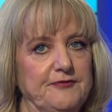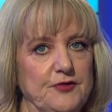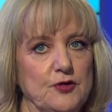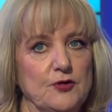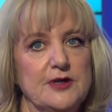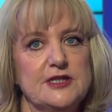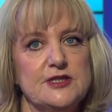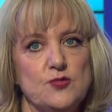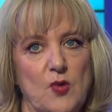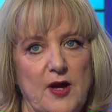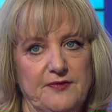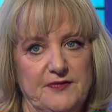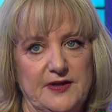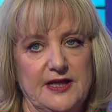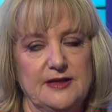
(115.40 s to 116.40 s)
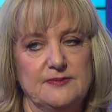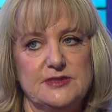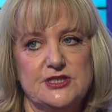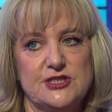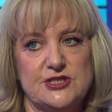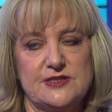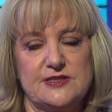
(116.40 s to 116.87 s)
furious way for him
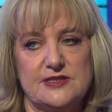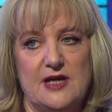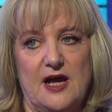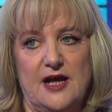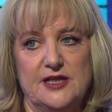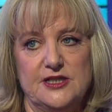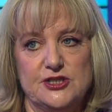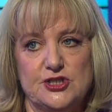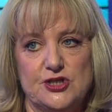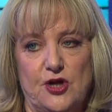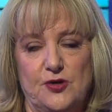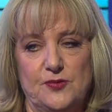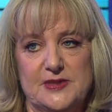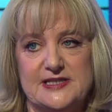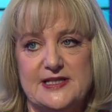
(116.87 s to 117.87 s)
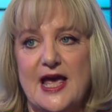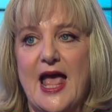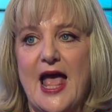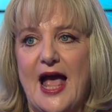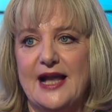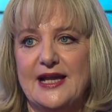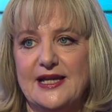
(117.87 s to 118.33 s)
to start in showbiz.
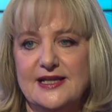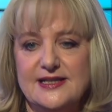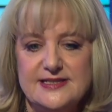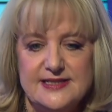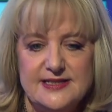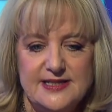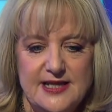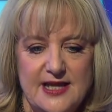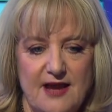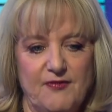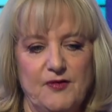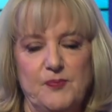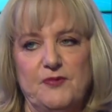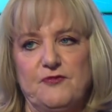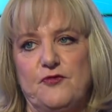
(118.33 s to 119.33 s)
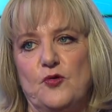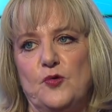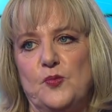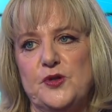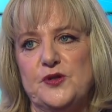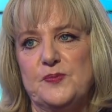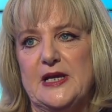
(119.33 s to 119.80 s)
And he has never
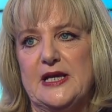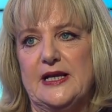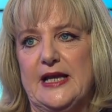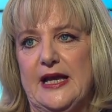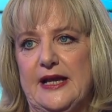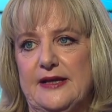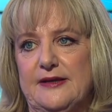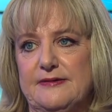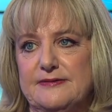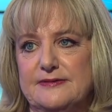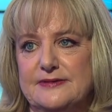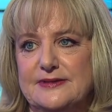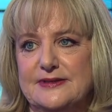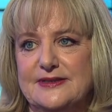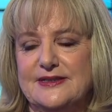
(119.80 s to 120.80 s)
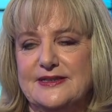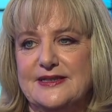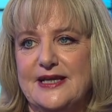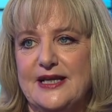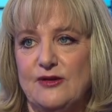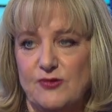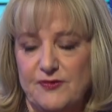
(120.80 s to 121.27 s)
performed with me again. Oh.
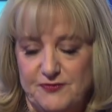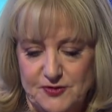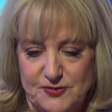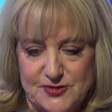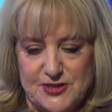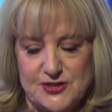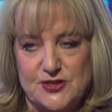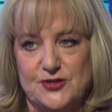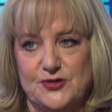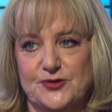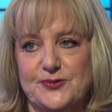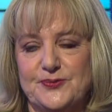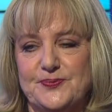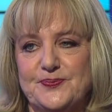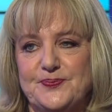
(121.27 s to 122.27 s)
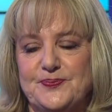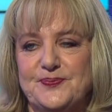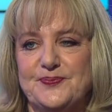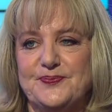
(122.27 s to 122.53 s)
He refuses to. Never say